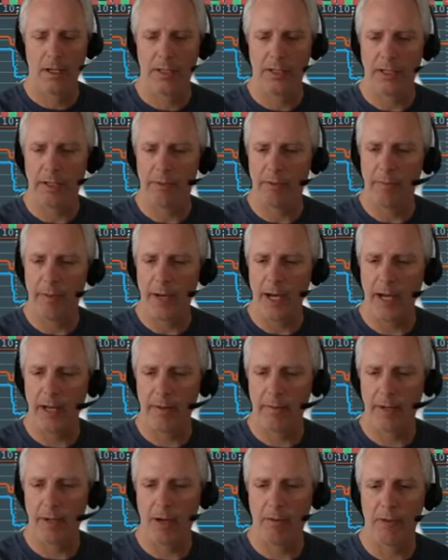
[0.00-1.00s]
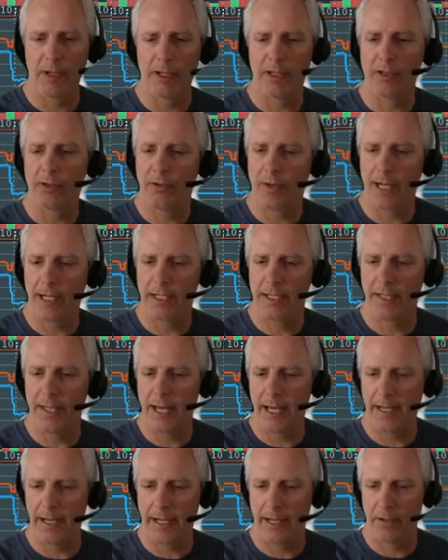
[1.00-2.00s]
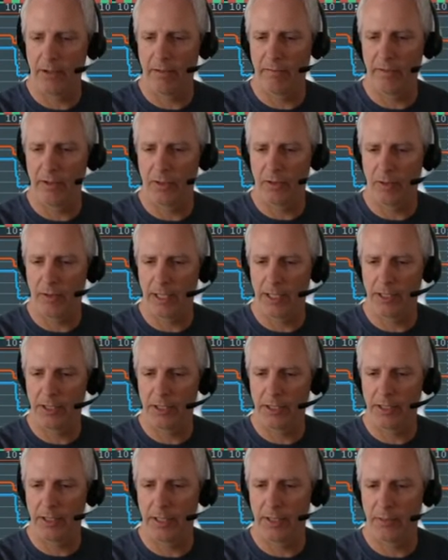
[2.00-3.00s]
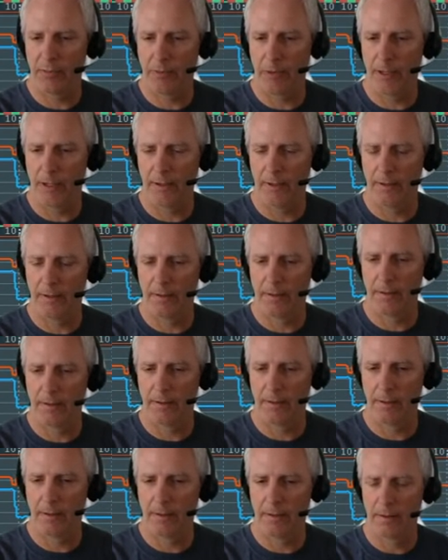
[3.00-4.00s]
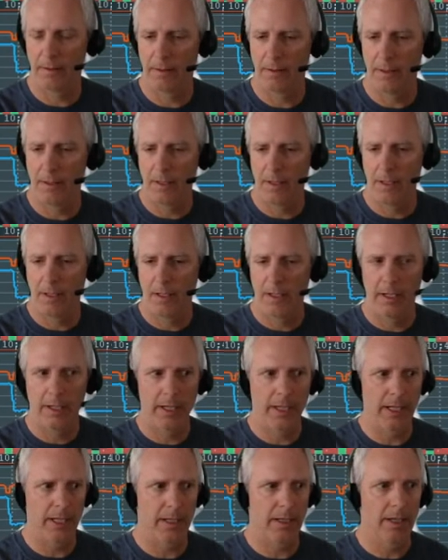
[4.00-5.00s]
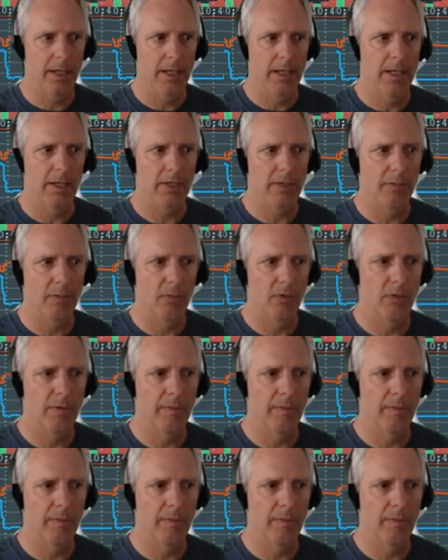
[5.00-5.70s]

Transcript: Double bottom. I want to scratch that out of the question as well. Okay, it's more